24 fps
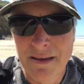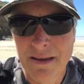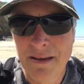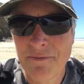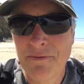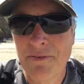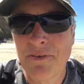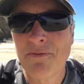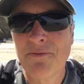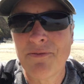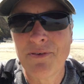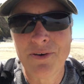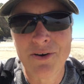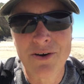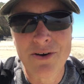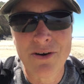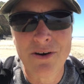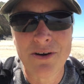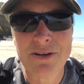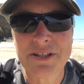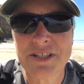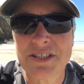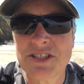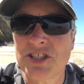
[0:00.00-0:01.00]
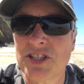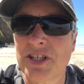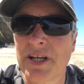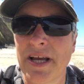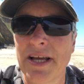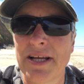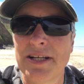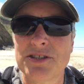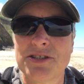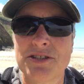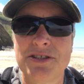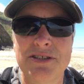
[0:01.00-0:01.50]
if you feel called to
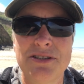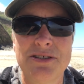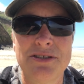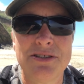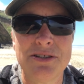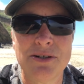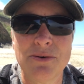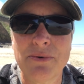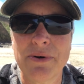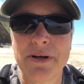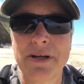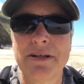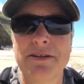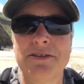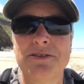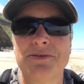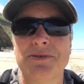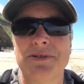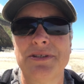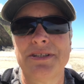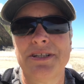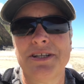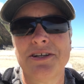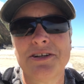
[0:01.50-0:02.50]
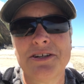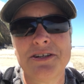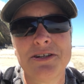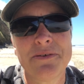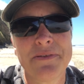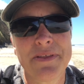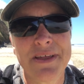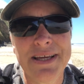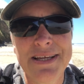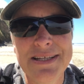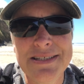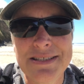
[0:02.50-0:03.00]
change, do it. Do it. You can do
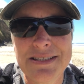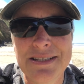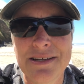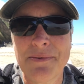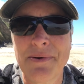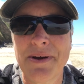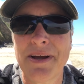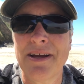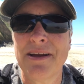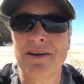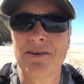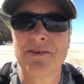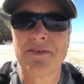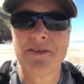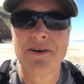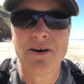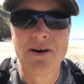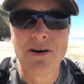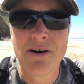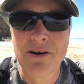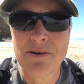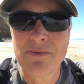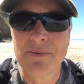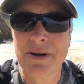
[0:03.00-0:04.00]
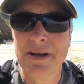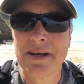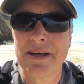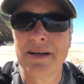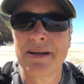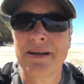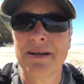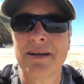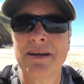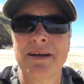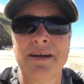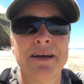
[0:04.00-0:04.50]
it the easy way or the hard
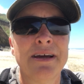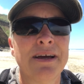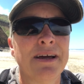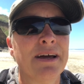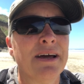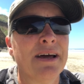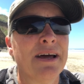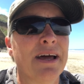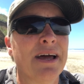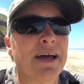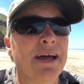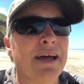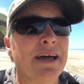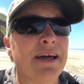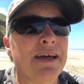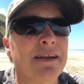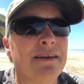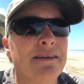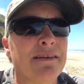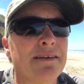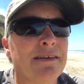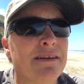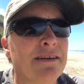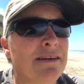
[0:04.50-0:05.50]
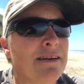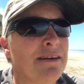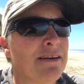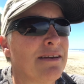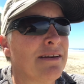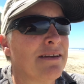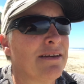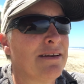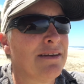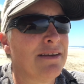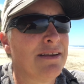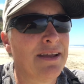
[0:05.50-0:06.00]
way. And
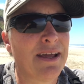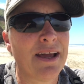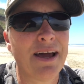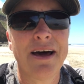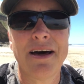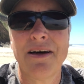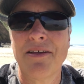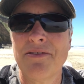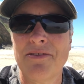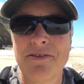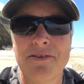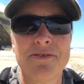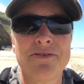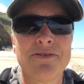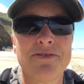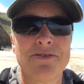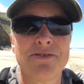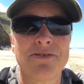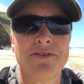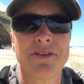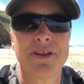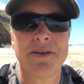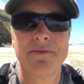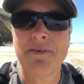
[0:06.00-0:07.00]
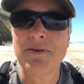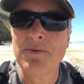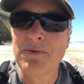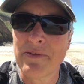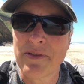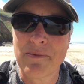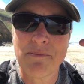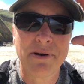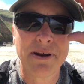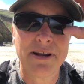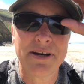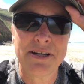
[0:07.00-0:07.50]
yeah, this living
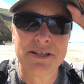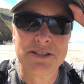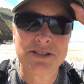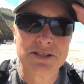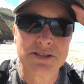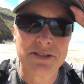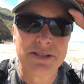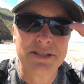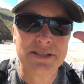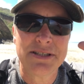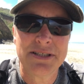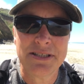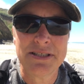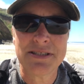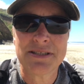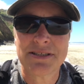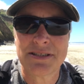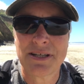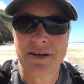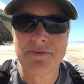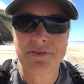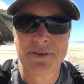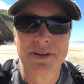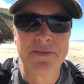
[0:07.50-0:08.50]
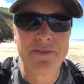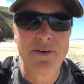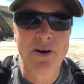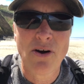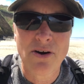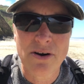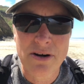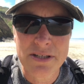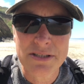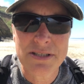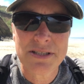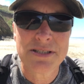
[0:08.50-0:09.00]
with a brain injury is definitely the
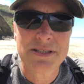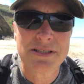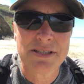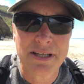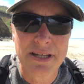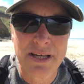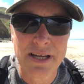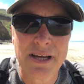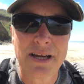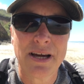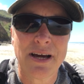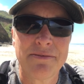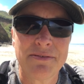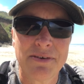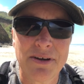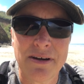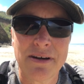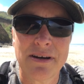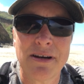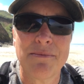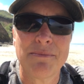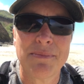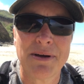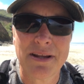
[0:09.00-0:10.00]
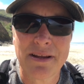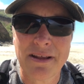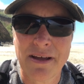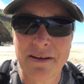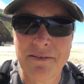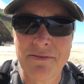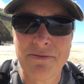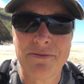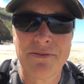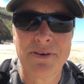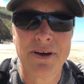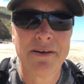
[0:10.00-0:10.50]
hardest thing I've done in my
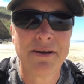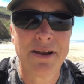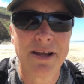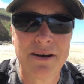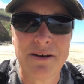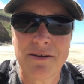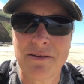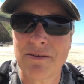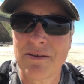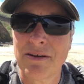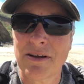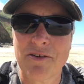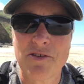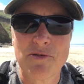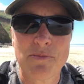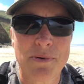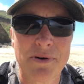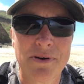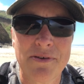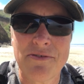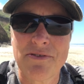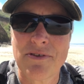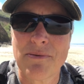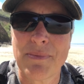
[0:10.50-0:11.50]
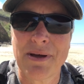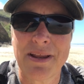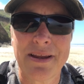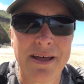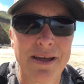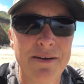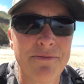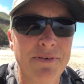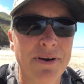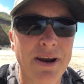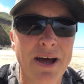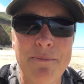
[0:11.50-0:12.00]
life. I had experienced in my
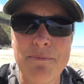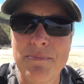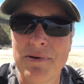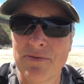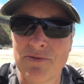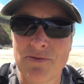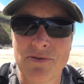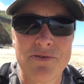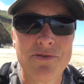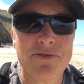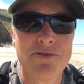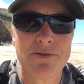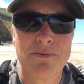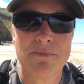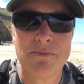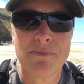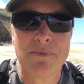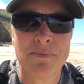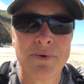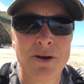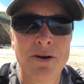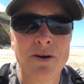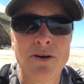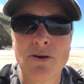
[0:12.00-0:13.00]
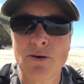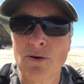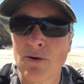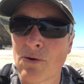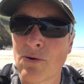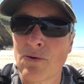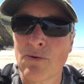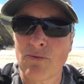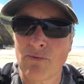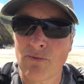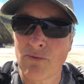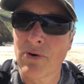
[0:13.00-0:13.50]
life, and I've been through some
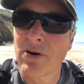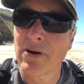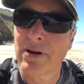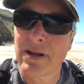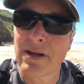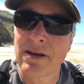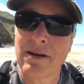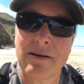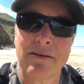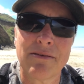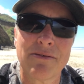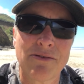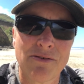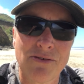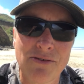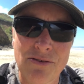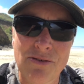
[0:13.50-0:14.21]
really